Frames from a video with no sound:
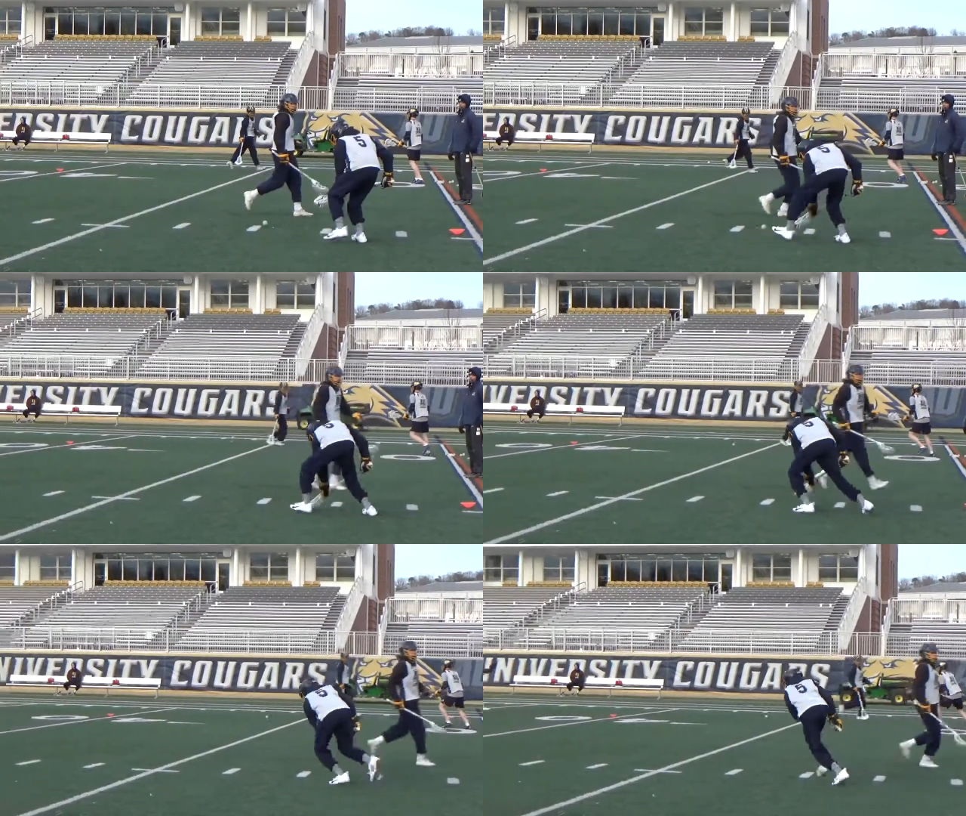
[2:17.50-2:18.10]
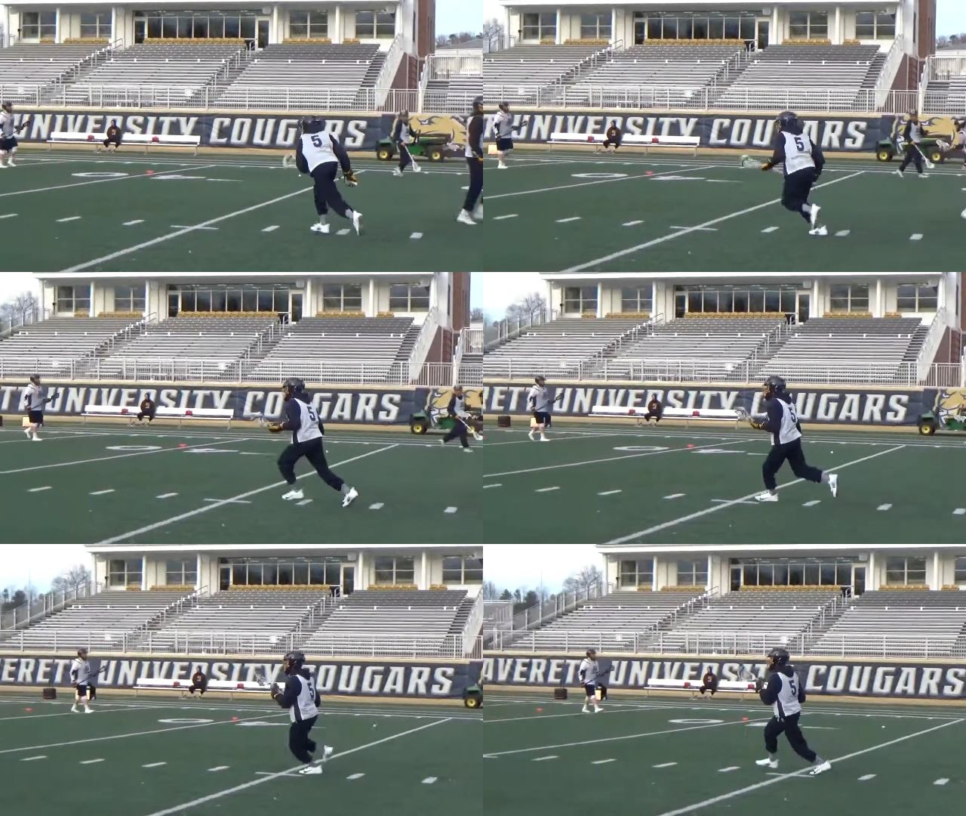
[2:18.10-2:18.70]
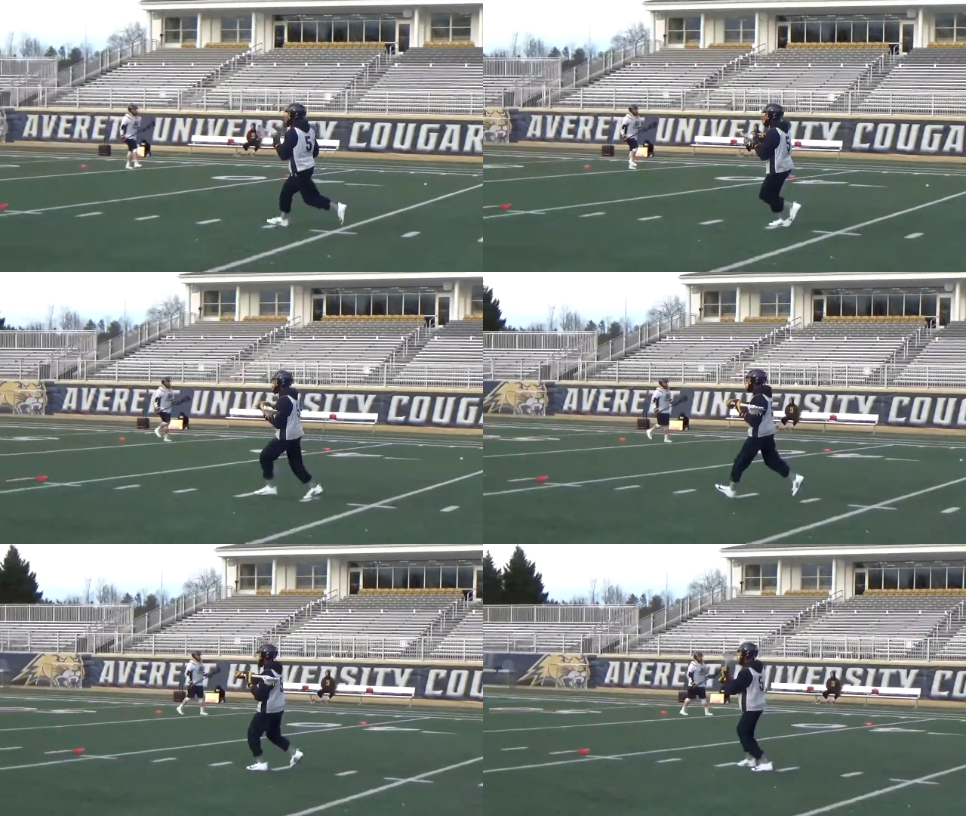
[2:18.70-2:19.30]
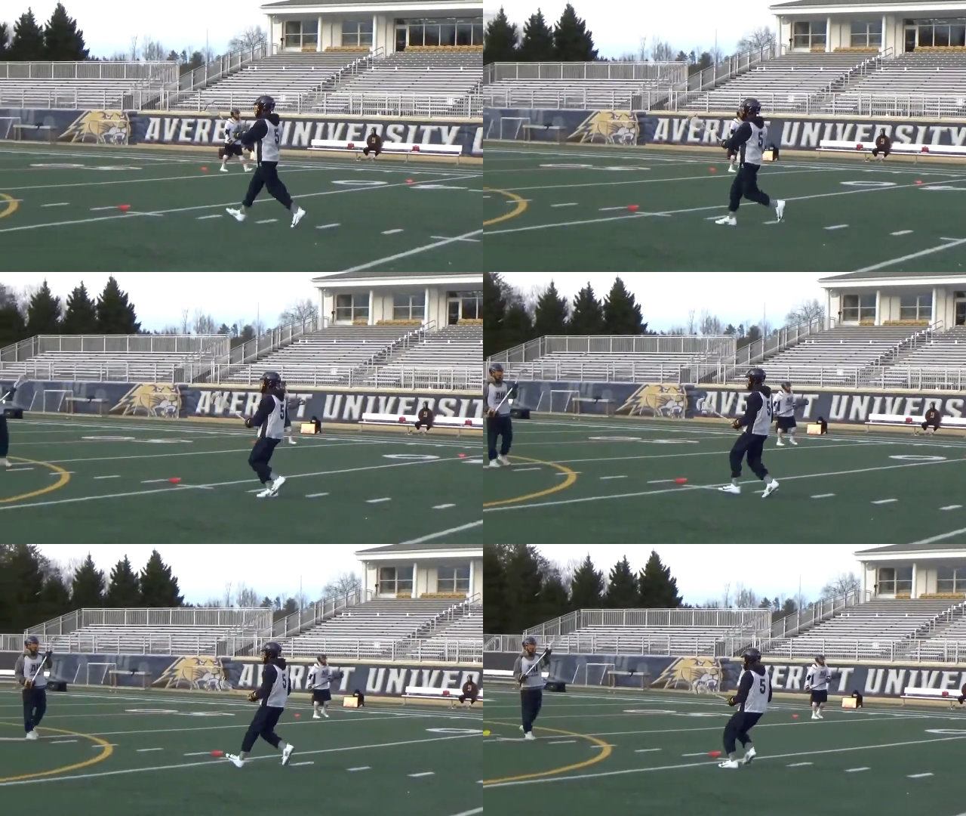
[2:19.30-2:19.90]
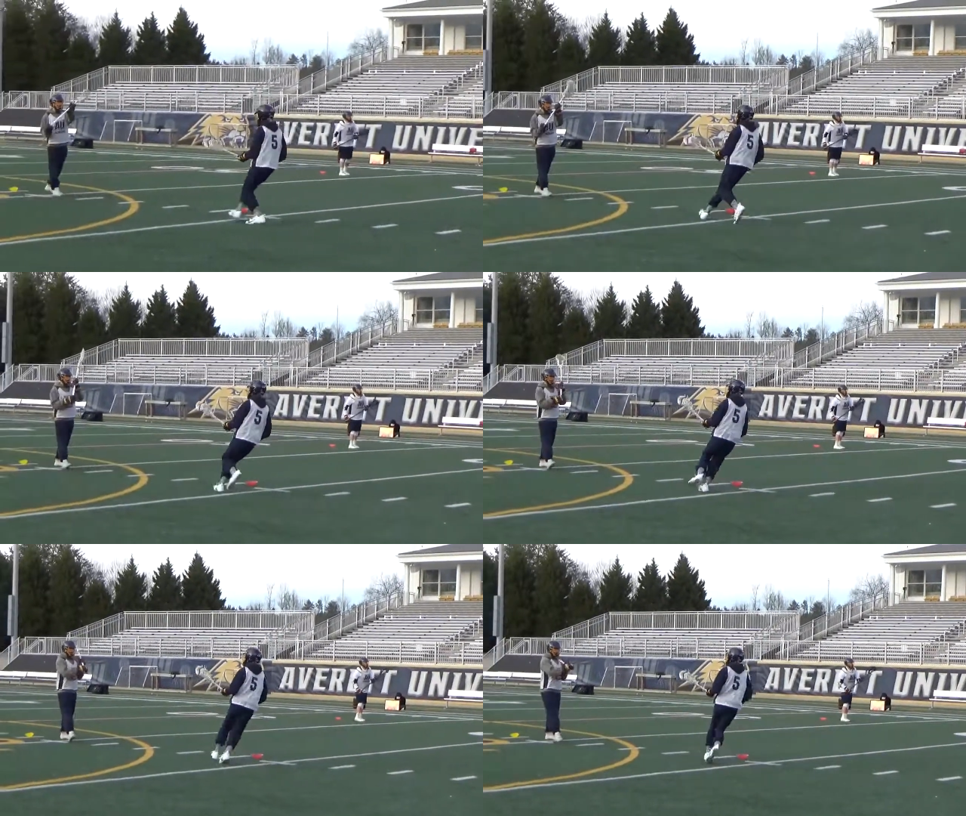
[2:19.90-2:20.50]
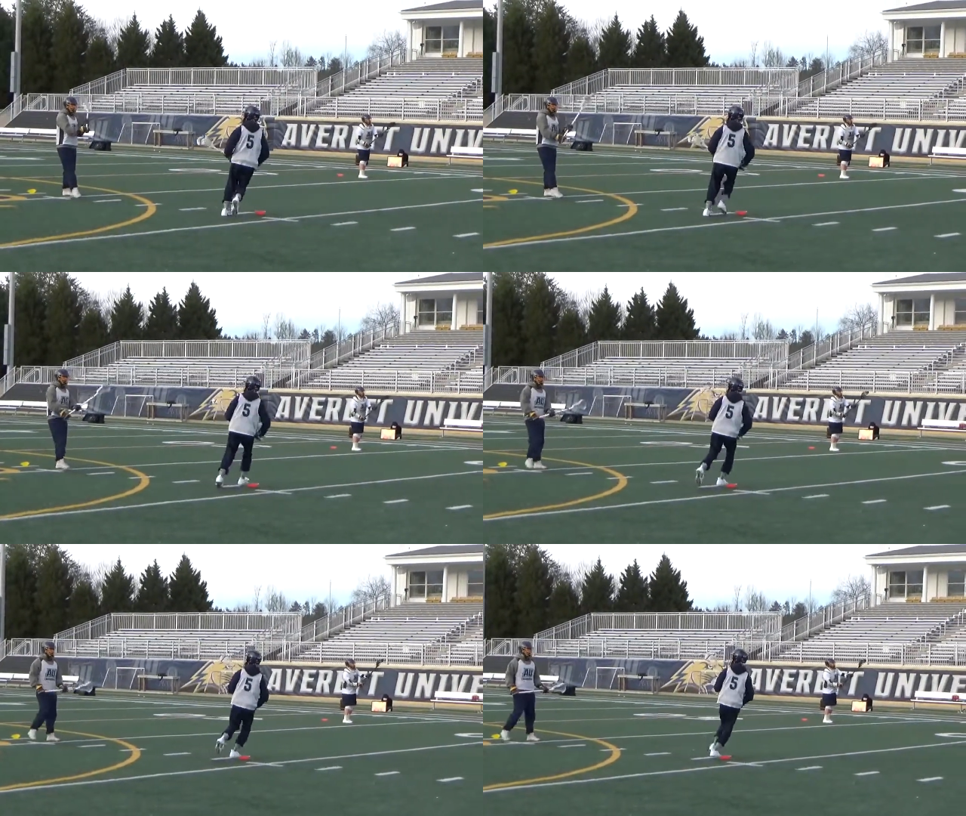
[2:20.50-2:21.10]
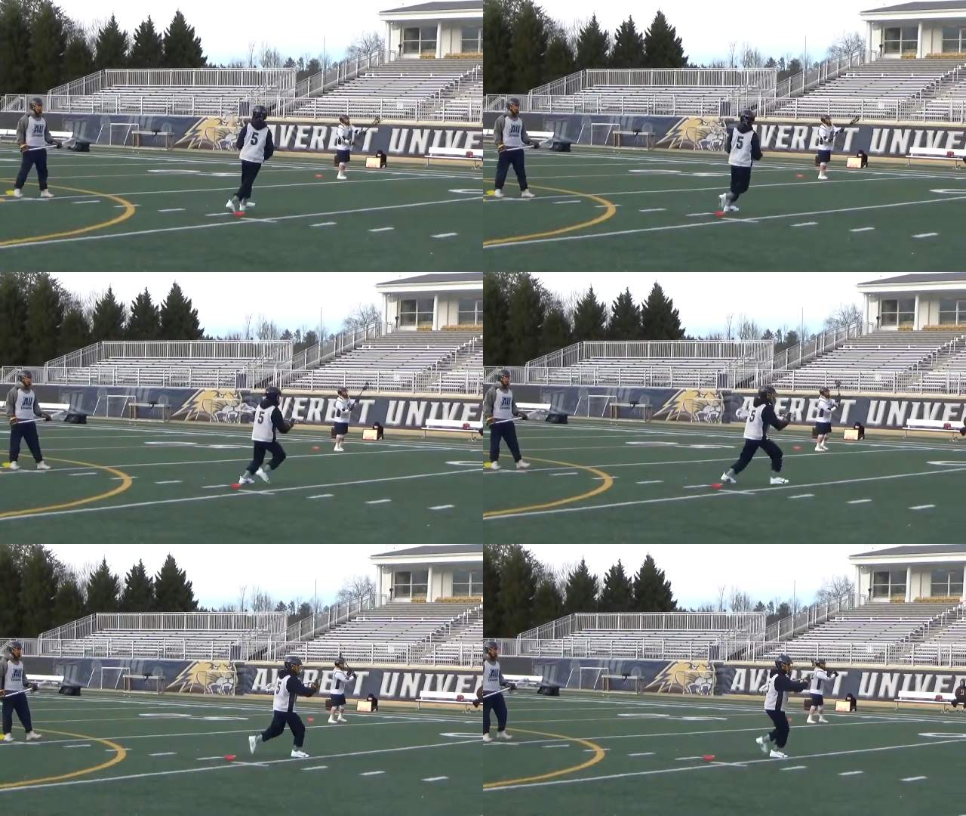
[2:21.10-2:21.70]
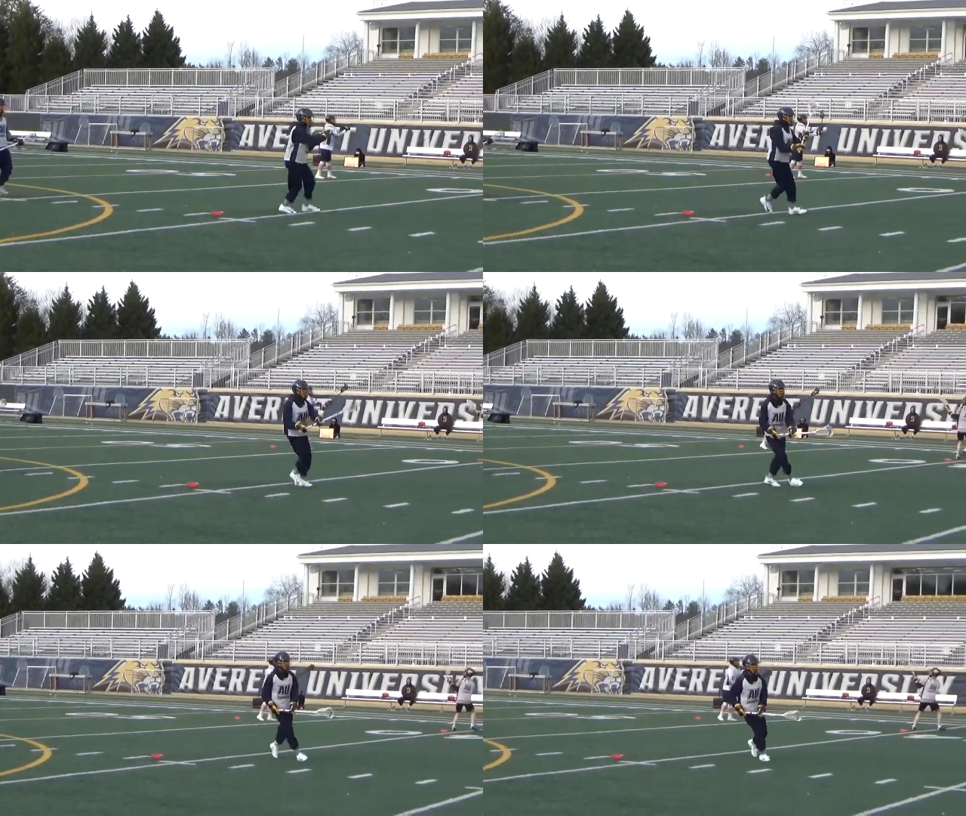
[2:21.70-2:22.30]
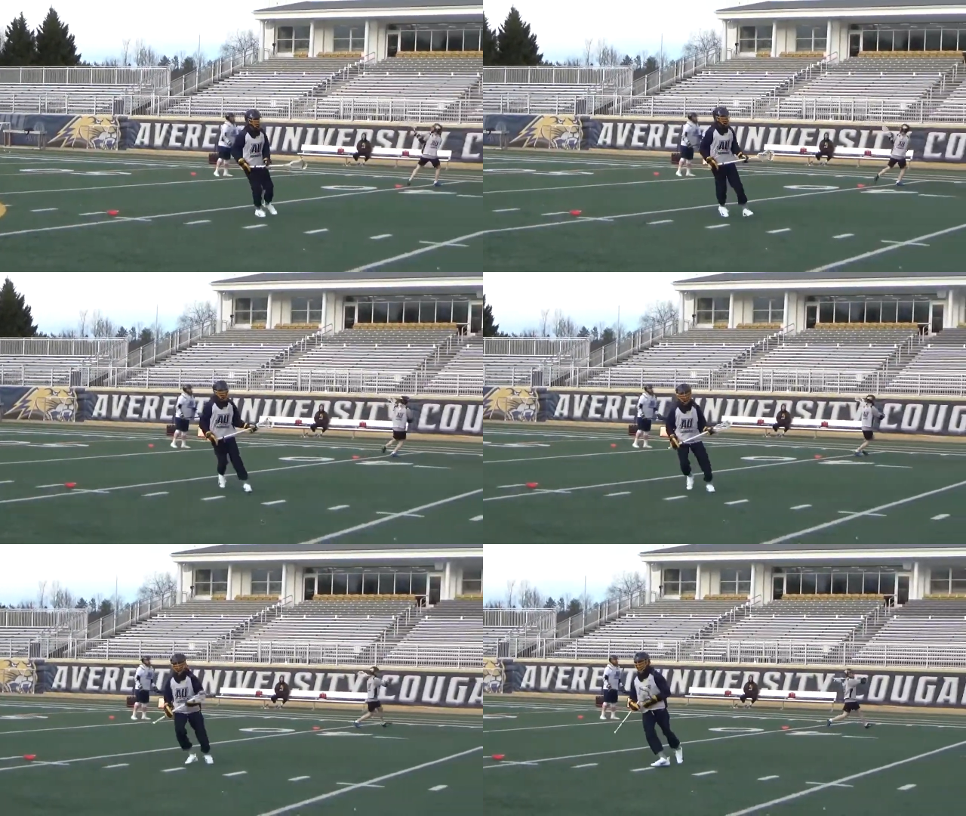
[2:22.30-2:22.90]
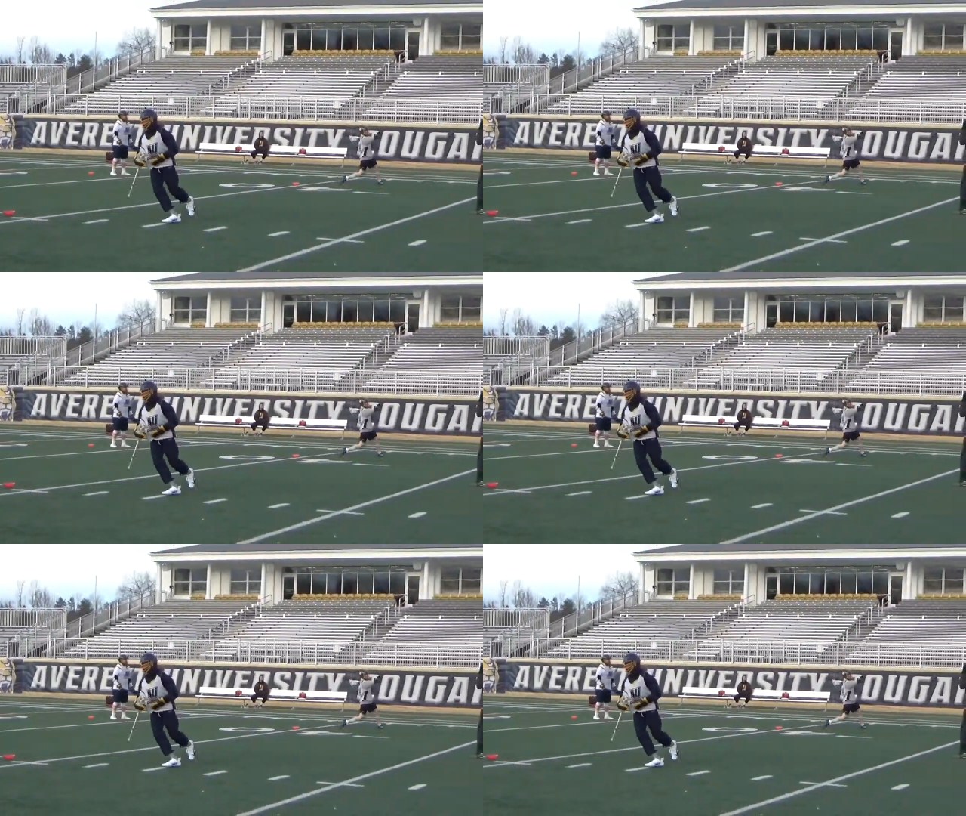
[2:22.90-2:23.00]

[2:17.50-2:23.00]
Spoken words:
(no speaker visible)